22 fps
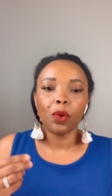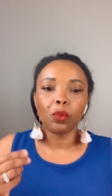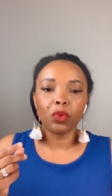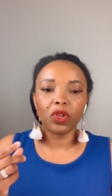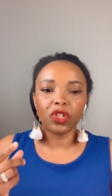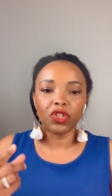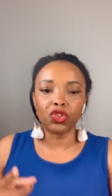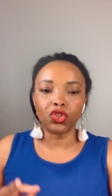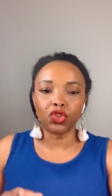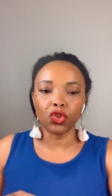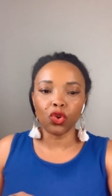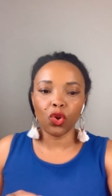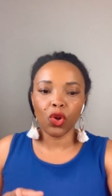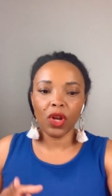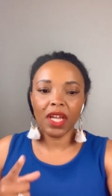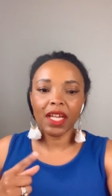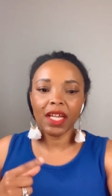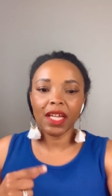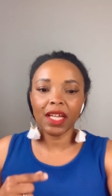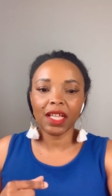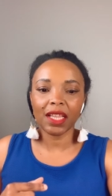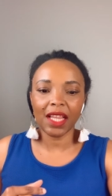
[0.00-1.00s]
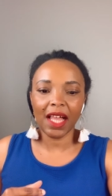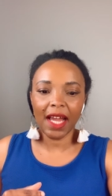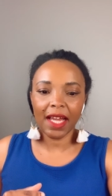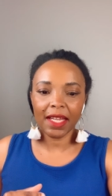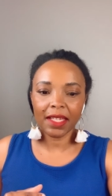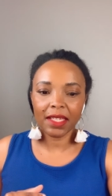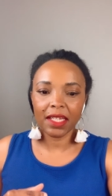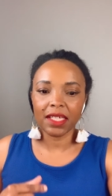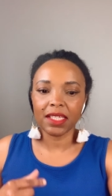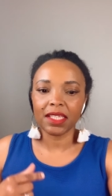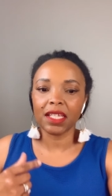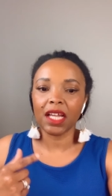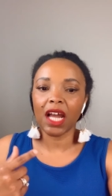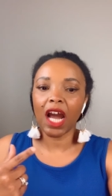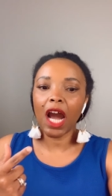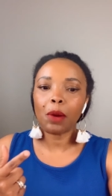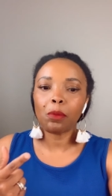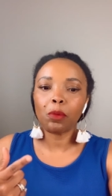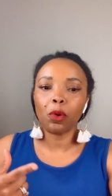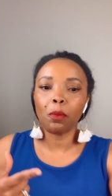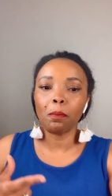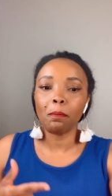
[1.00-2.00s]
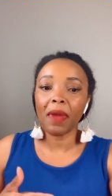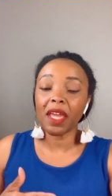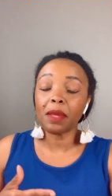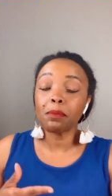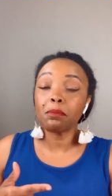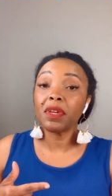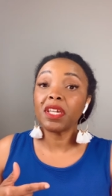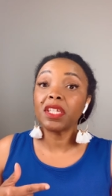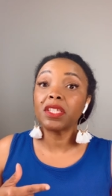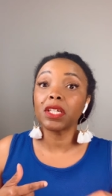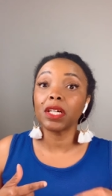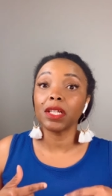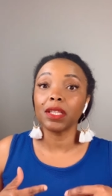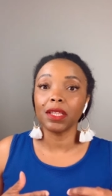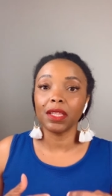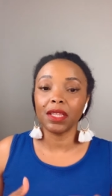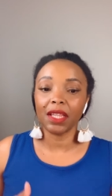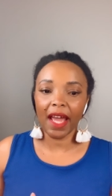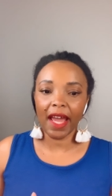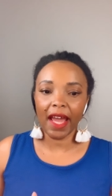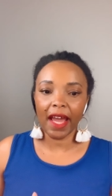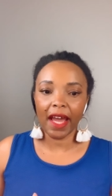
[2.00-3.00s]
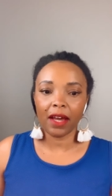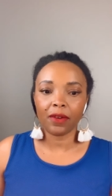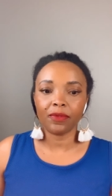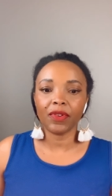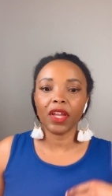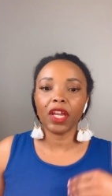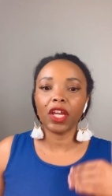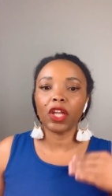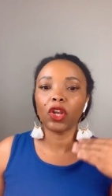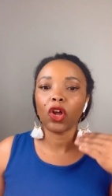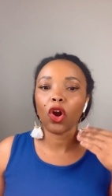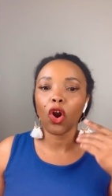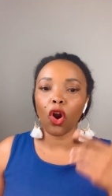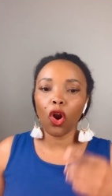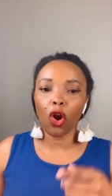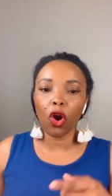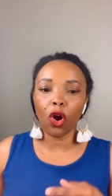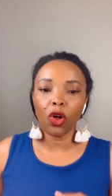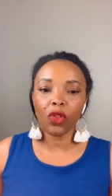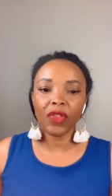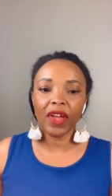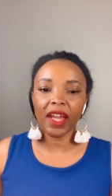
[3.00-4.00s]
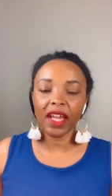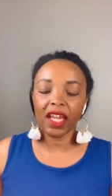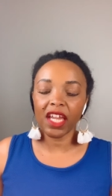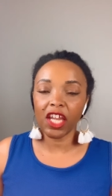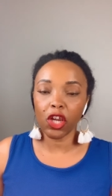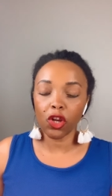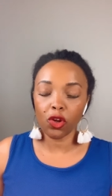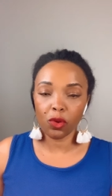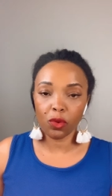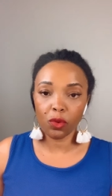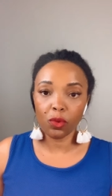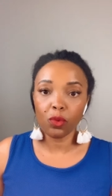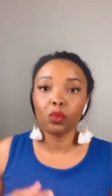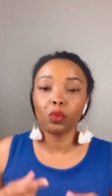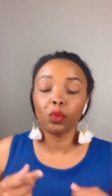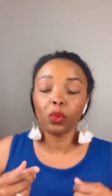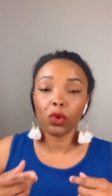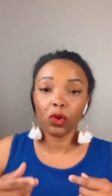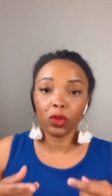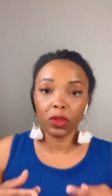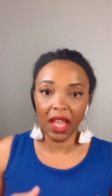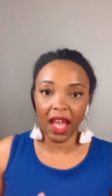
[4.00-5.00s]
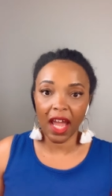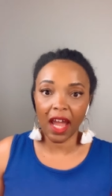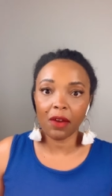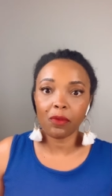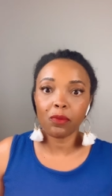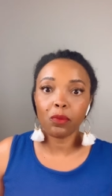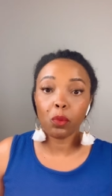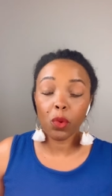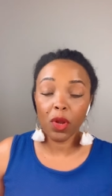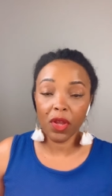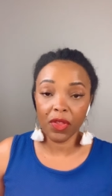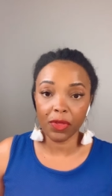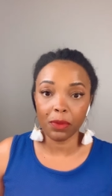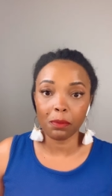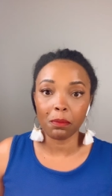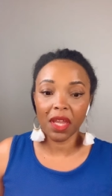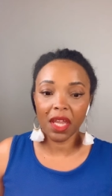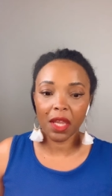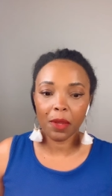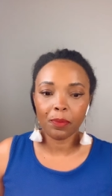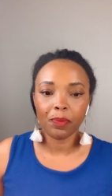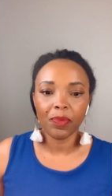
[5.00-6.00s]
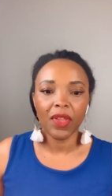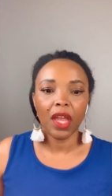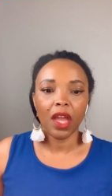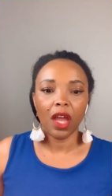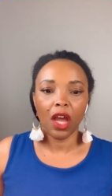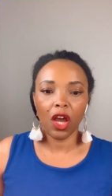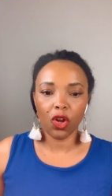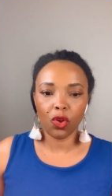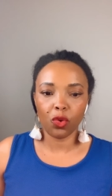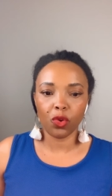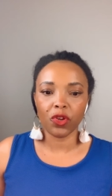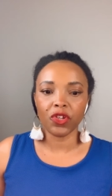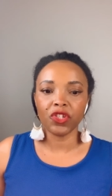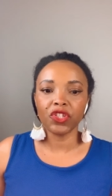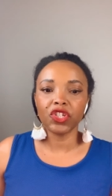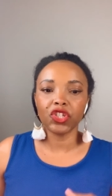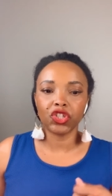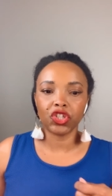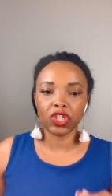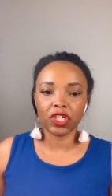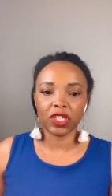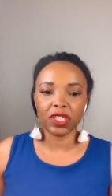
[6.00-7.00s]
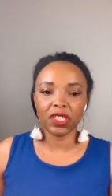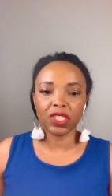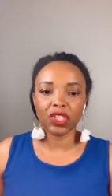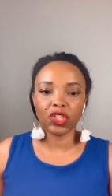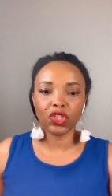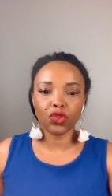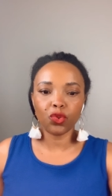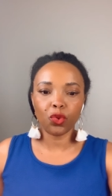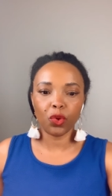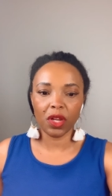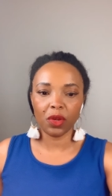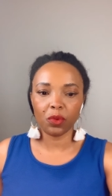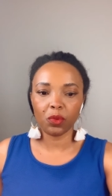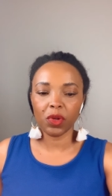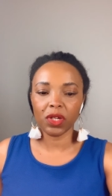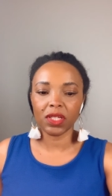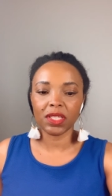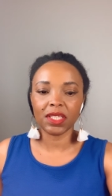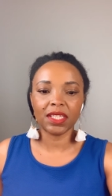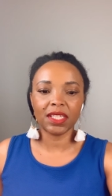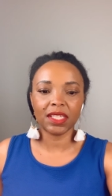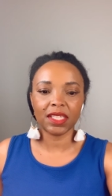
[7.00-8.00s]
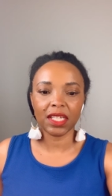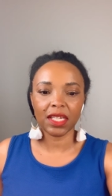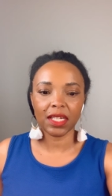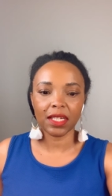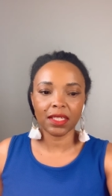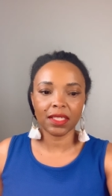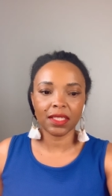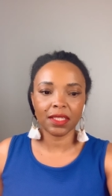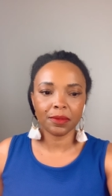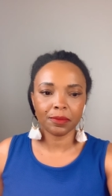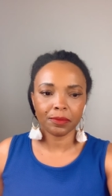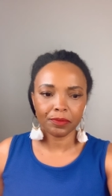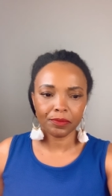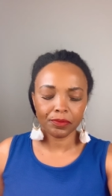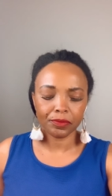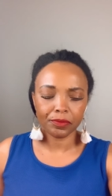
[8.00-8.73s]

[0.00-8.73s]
with joy and gladness, God will make me to laugh, and all that hear will laugh with me, according to Genesis 21:6.